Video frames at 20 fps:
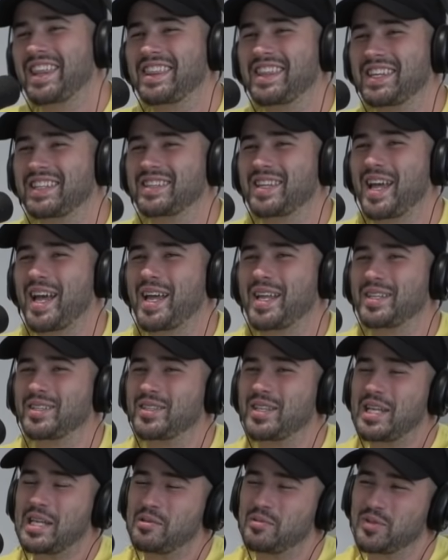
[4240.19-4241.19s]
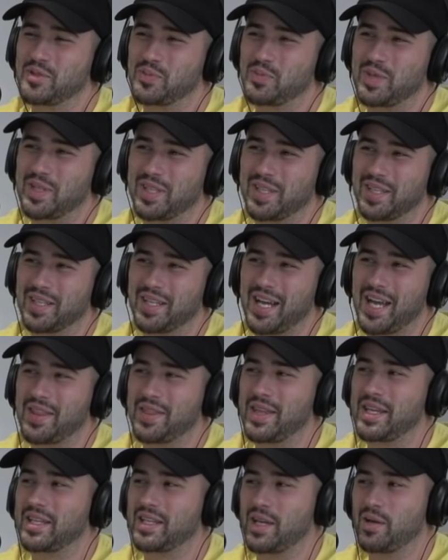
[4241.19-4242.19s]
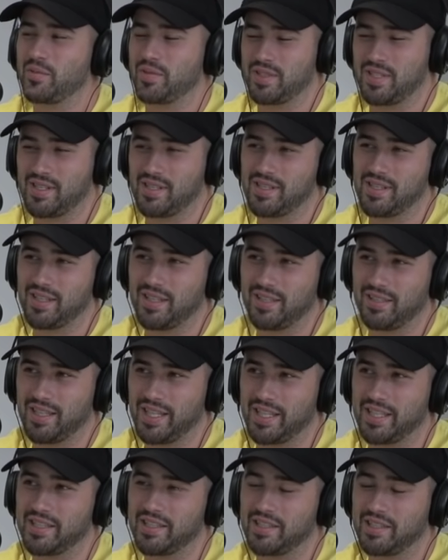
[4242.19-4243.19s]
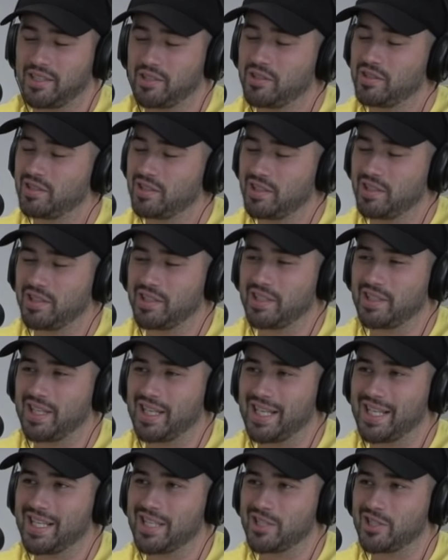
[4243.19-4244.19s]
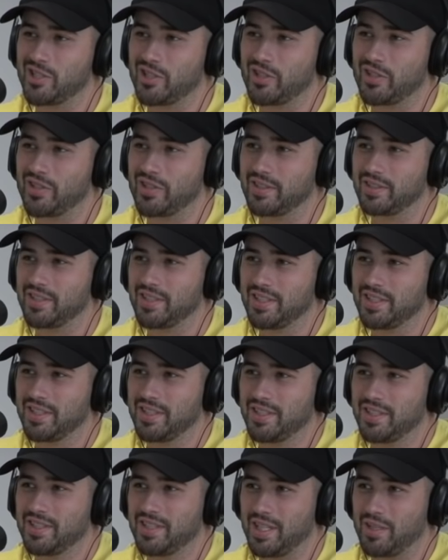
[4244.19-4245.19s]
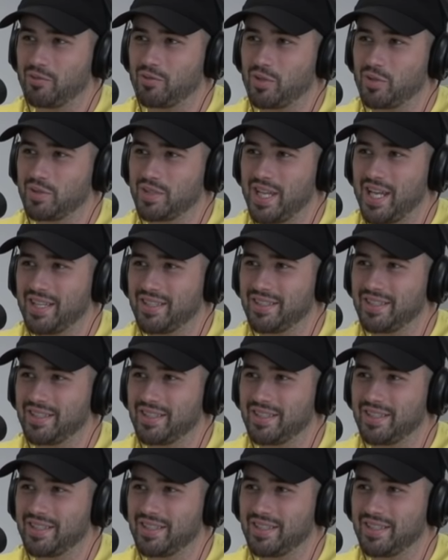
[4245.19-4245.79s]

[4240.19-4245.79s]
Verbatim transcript: think that it was because I think that was a, like a clearly a, like an intern. Like wrote that